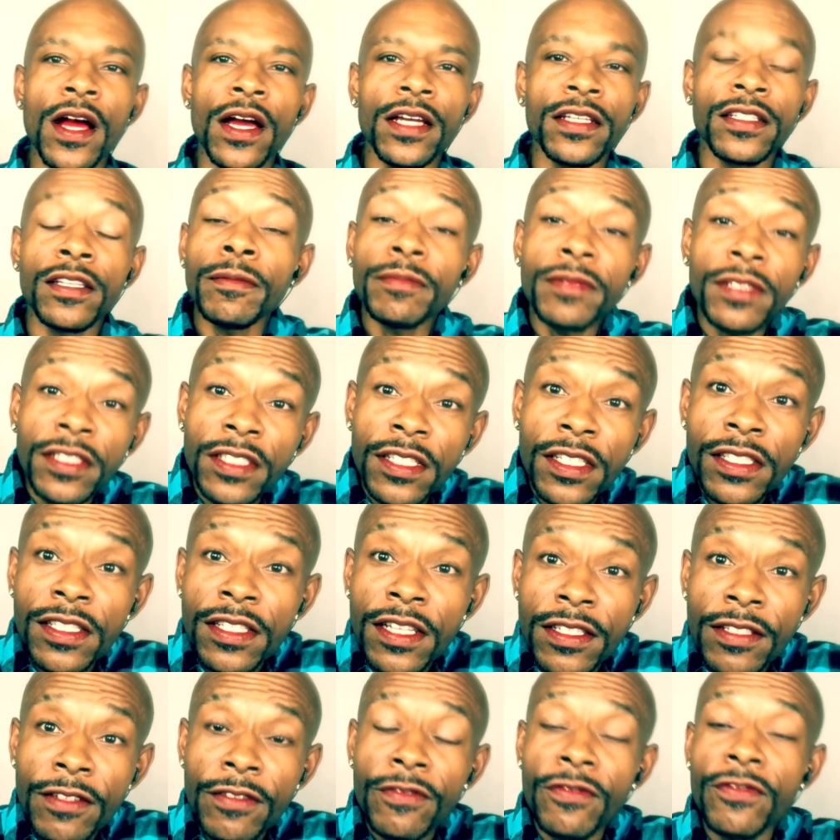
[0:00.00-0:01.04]
Something just
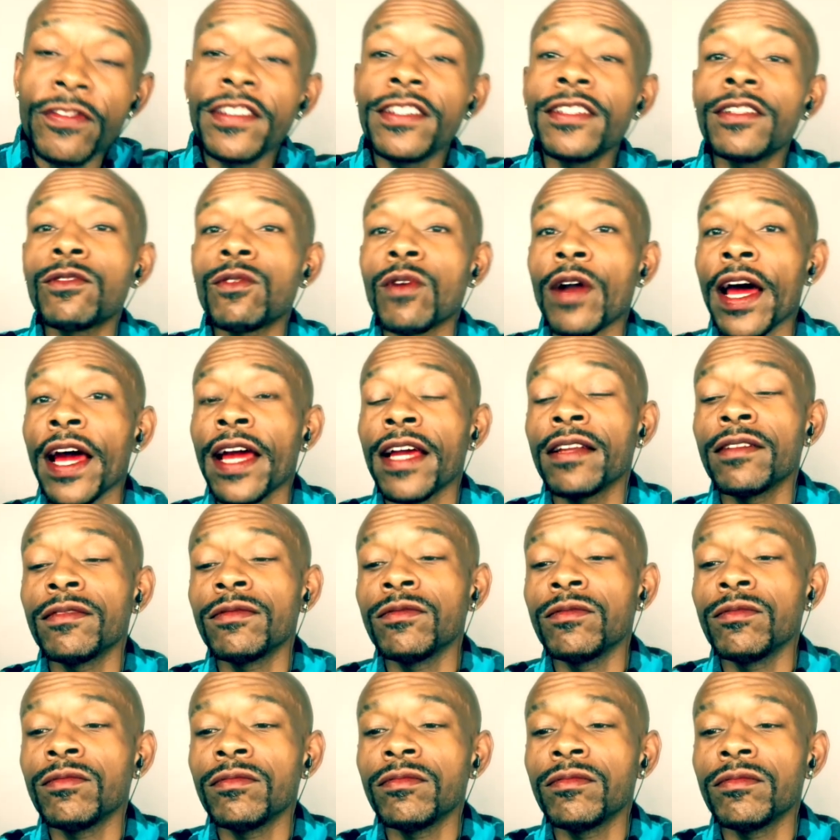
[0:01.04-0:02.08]
doesn't feel right,
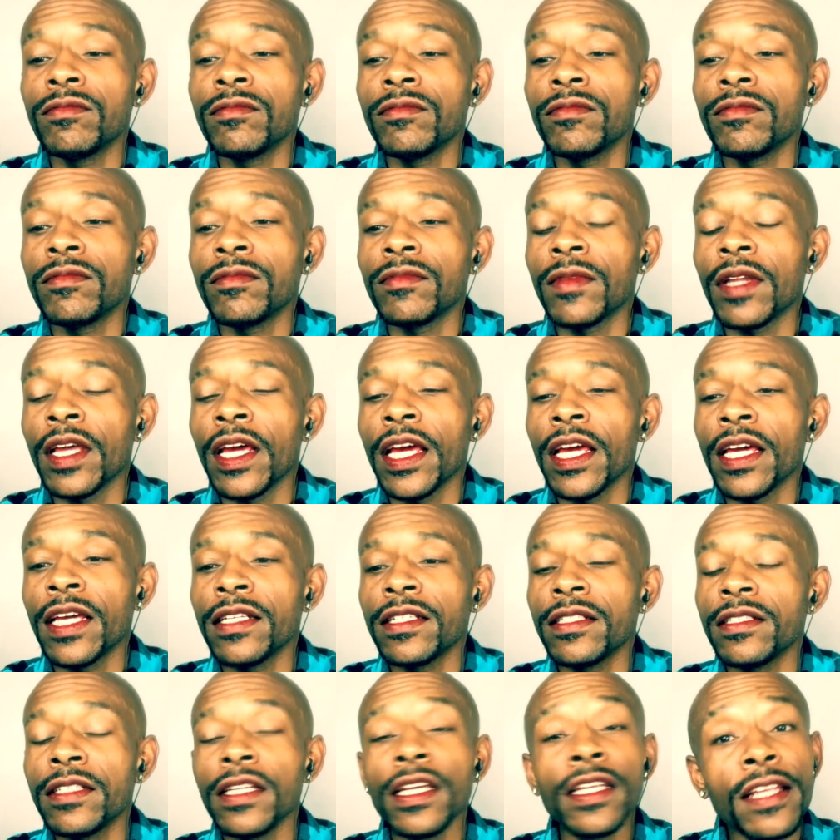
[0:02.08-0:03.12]

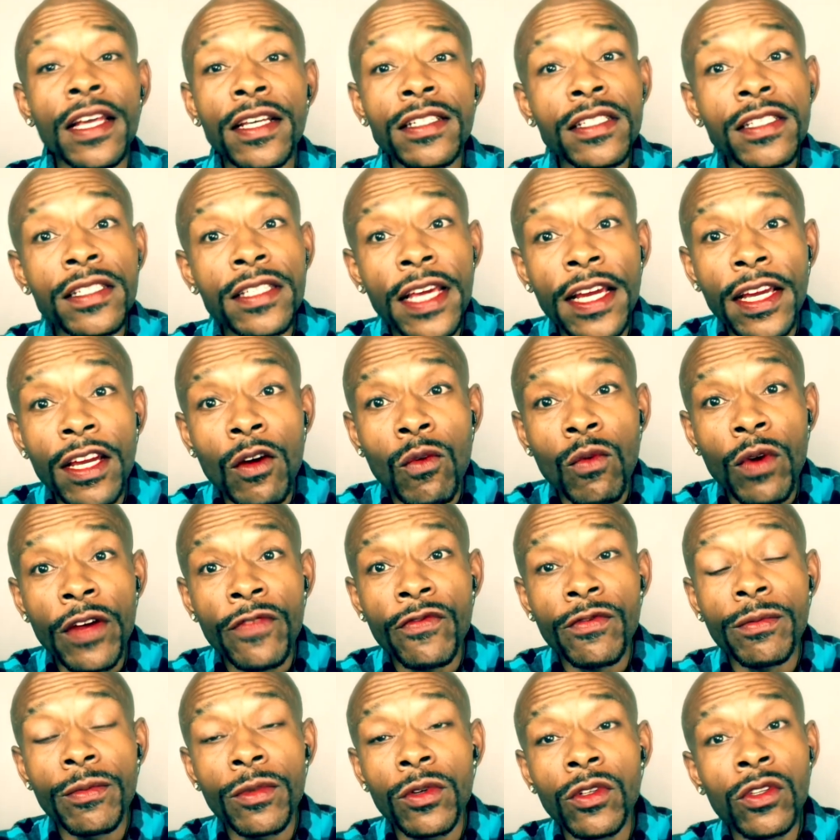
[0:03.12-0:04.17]
and it doesn't take away
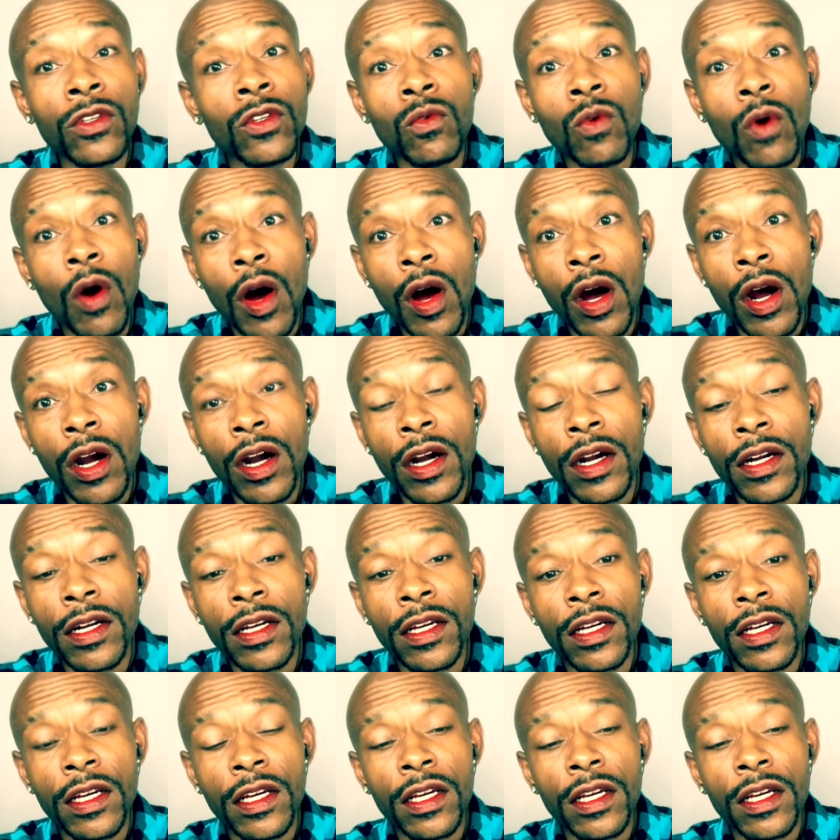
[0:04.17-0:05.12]
from who you are.